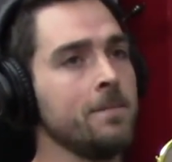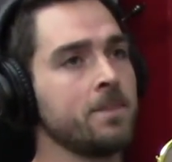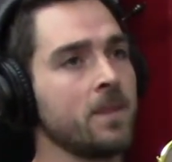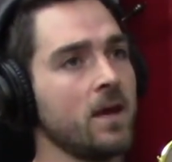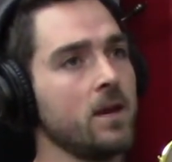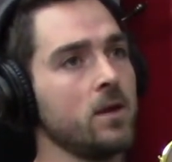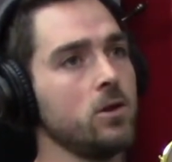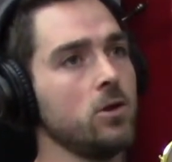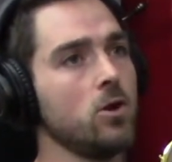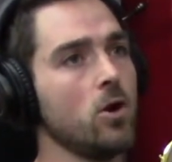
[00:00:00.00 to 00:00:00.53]

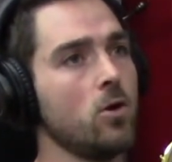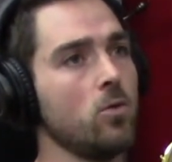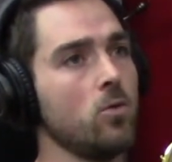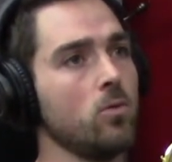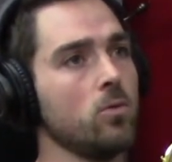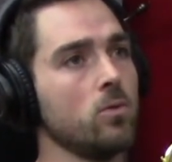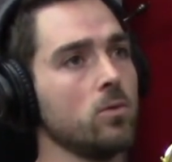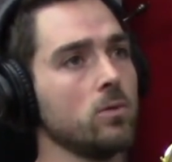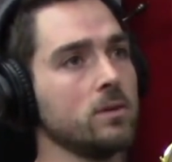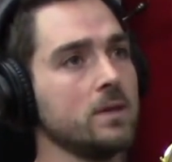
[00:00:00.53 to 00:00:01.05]
And, you
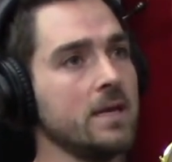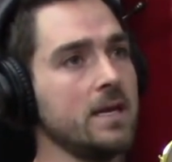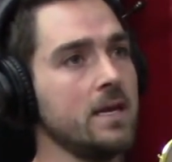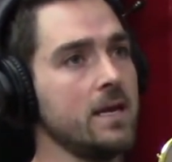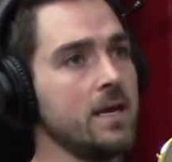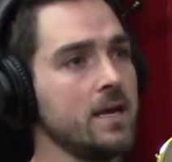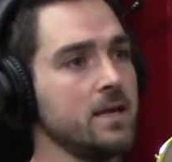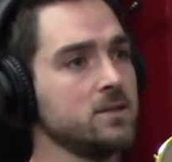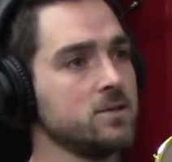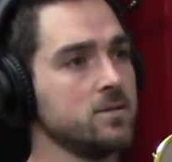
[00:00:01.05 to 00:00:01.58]
know,
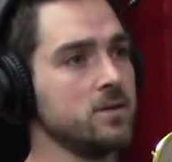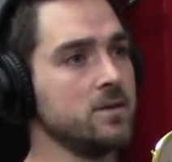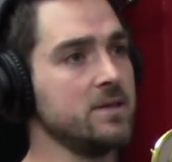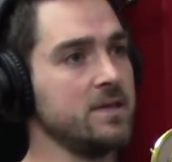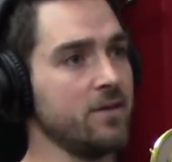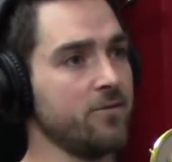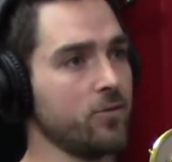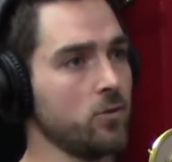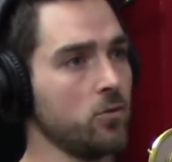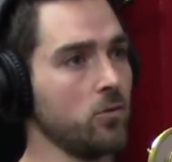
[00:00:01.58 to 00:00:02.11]
leaning into the
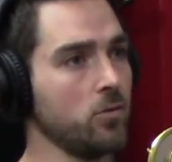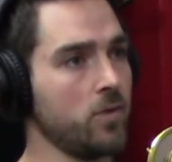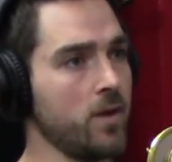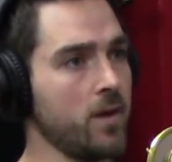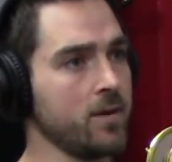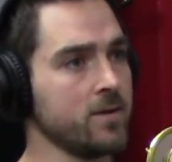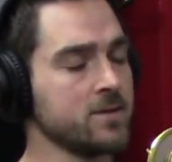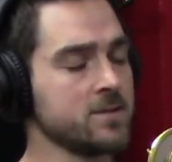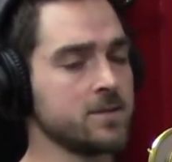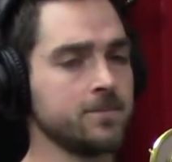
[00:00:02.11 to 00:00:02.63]
difficult
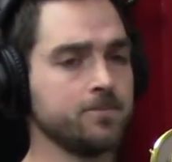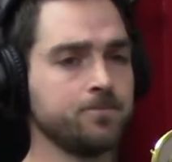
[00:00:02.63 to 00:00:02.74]
things.